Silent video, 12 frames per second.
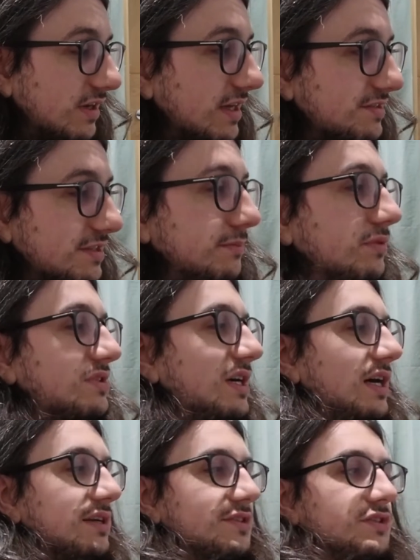write a simple
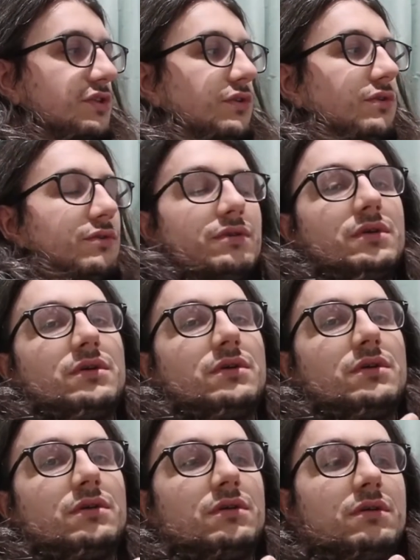task to
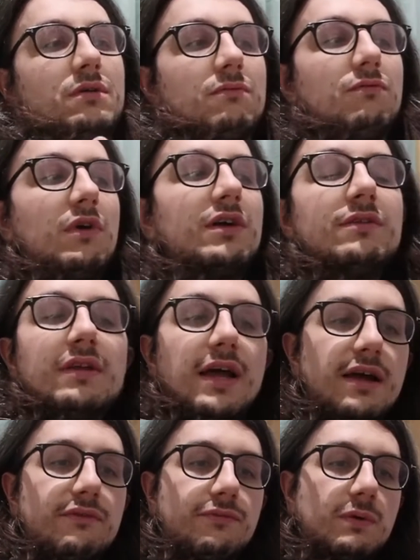run
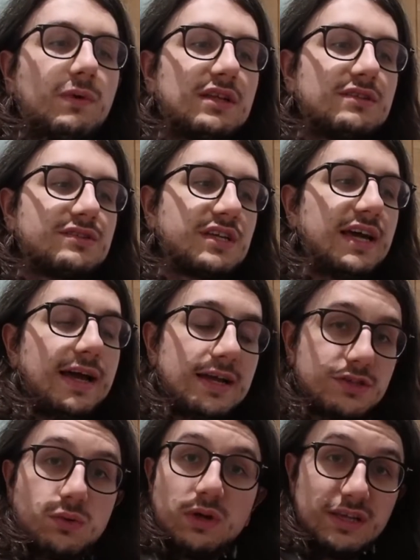every Wednesday
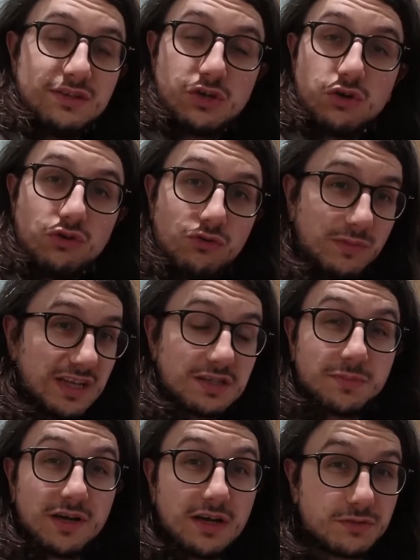at 22
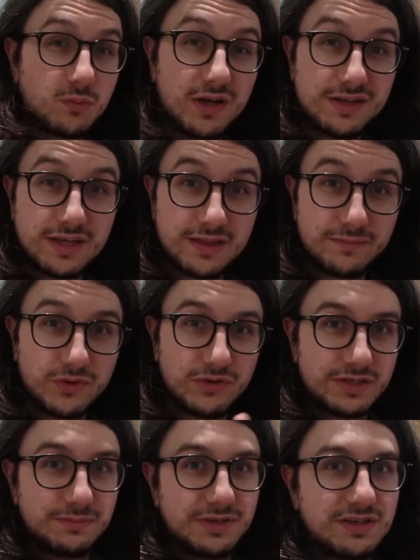minutes past 1 in the
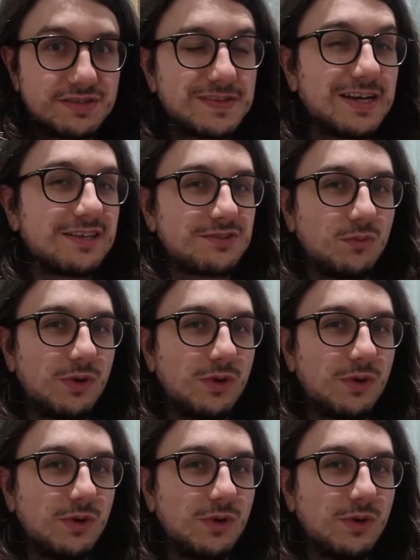morning, because that's